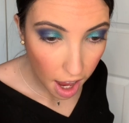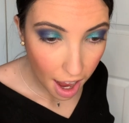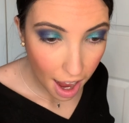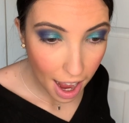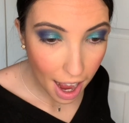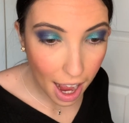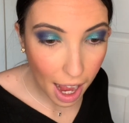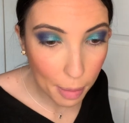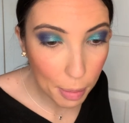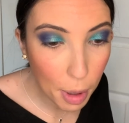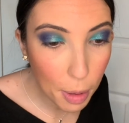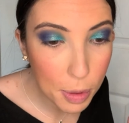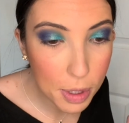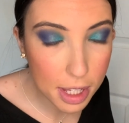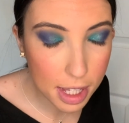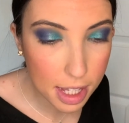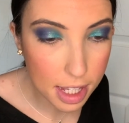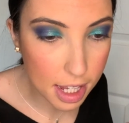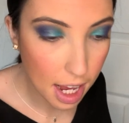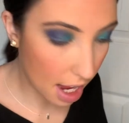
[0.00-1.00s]
I'm
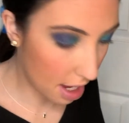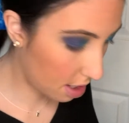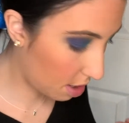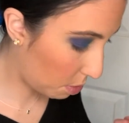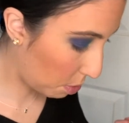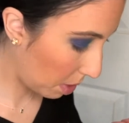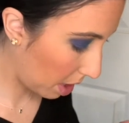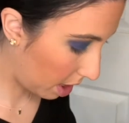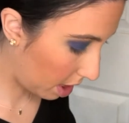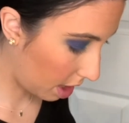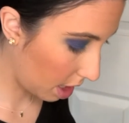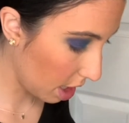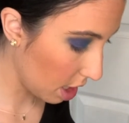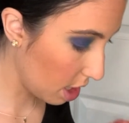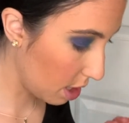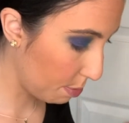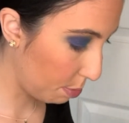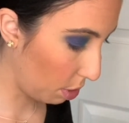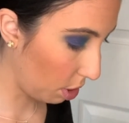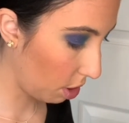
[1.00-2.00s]
obsessed with
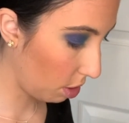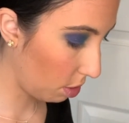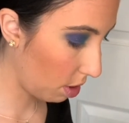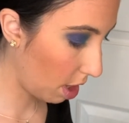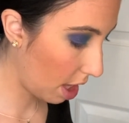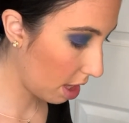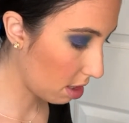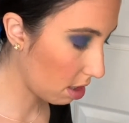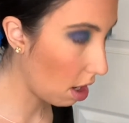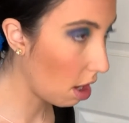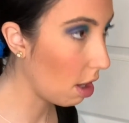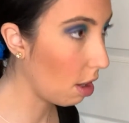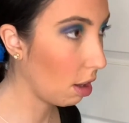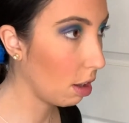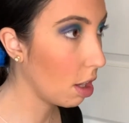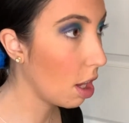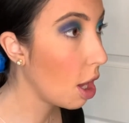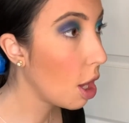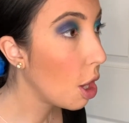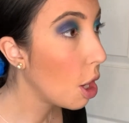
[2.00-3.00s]
this blue that's called
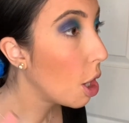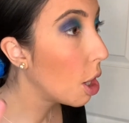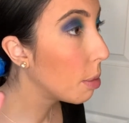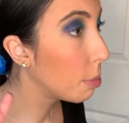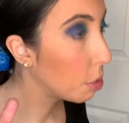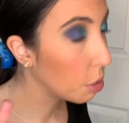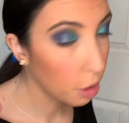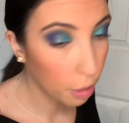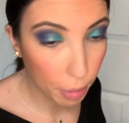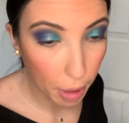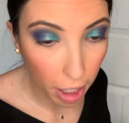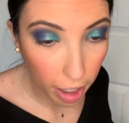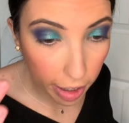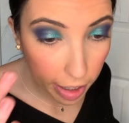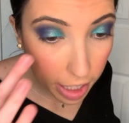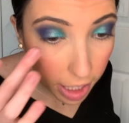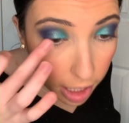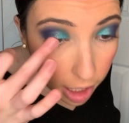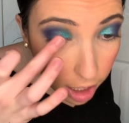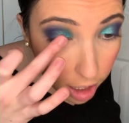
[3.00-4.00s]
Pool
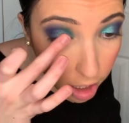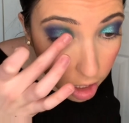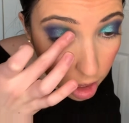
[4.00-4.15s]
Party.